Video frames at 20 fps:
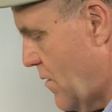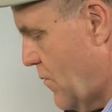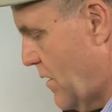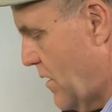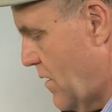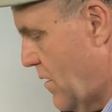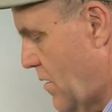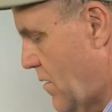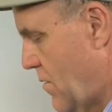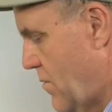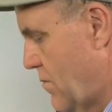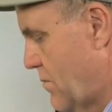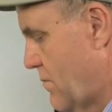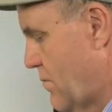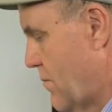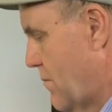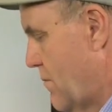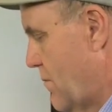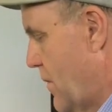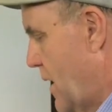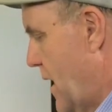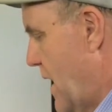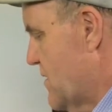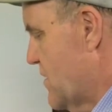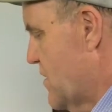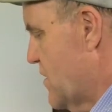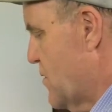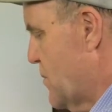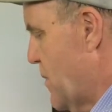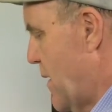we go. I
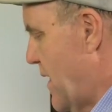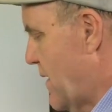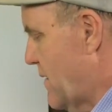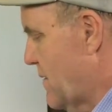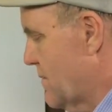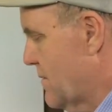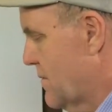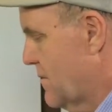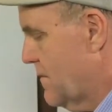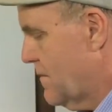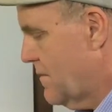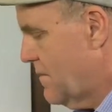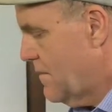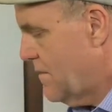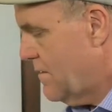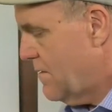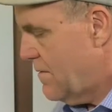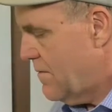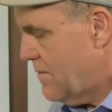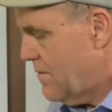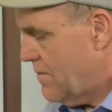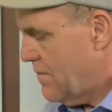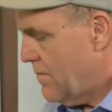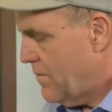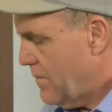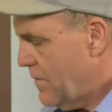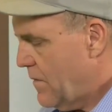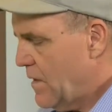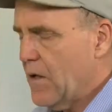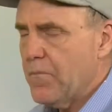suspect
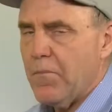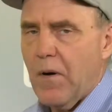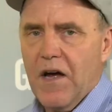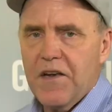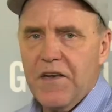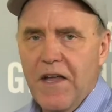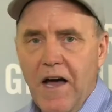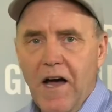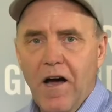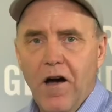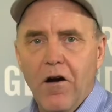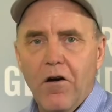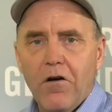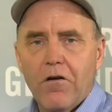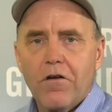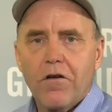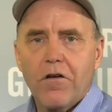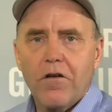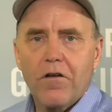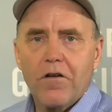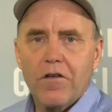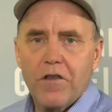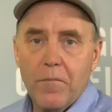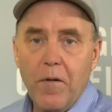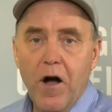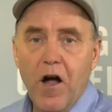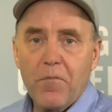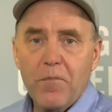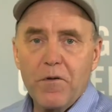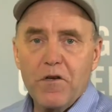that by now the
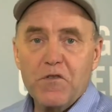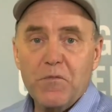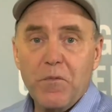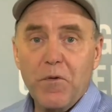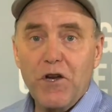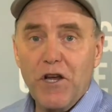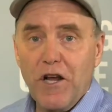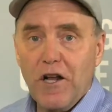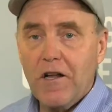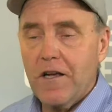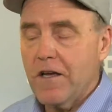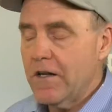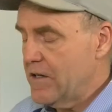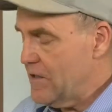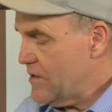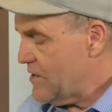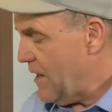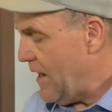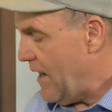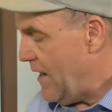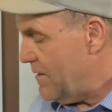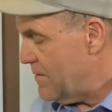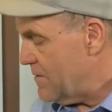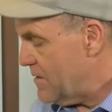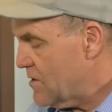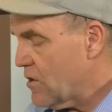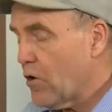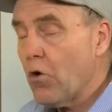Mockmill is pretty clean inside.